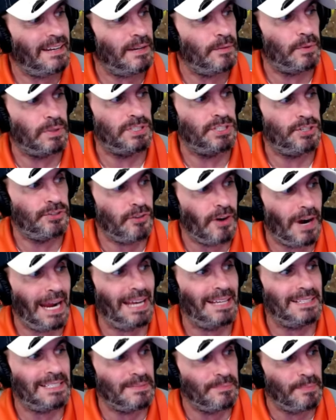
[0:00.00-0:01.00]
he will
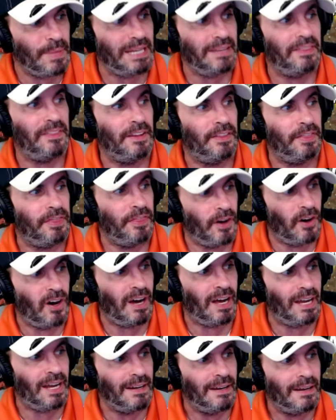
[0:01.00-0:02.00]
transmit the
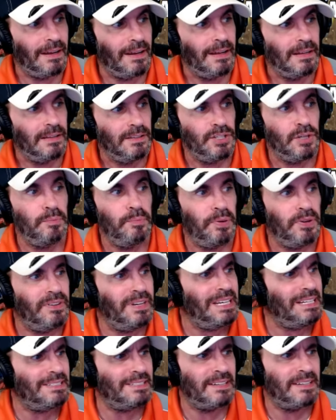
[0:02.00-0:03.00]
thought to
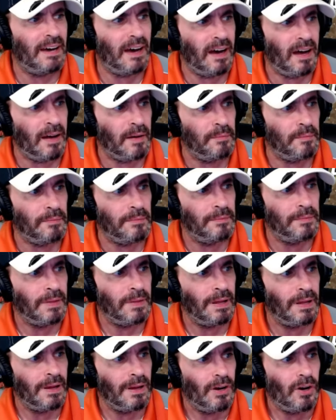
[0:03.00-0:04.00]
please come
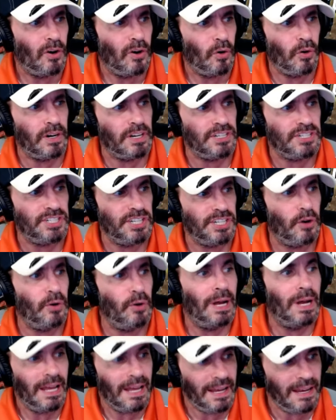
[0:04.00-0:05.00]
or to
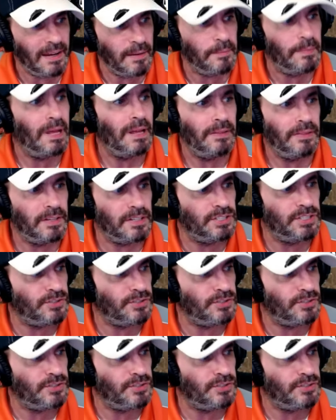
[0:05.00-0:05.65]
show him the